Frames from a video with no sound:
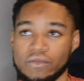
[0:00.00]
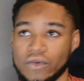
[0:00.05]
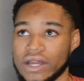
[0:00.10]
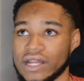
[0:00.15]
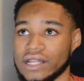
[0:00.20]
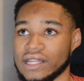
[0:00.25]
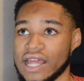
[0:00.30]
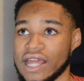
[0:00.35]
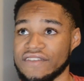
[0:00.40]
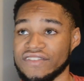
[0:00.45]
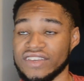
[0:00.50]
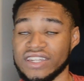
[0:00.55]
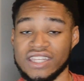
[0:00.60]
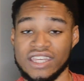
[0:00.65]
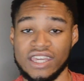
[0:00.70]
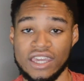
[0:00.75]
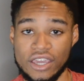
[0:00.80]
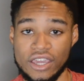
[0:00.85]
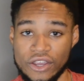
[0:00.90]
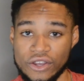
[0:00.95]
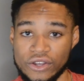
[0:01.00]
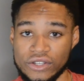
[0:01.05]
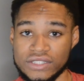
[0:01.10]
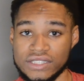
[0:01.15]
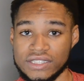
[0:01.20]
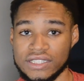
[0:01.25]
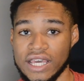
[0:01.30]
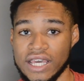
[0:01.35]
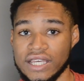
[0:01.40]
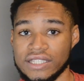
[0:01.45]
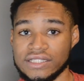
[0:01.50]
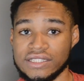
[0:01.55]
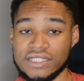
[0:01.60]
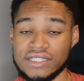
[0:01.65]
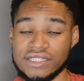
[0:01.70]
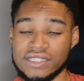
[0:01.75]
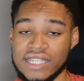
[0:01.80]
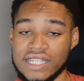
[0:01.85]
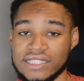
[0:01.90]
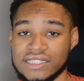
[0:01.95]
11 years
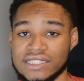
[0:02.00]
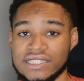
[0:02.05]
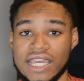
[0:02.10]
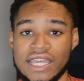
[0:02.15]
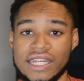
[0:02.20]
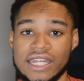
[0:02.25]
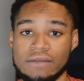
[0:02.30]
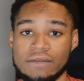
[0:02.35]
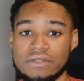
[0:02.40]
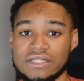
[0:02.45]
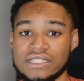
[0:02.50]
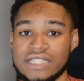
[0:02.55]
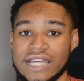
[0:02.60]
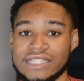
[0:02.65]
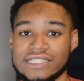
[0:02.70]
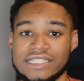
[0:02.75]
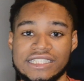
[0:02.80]
since Texas A&M decided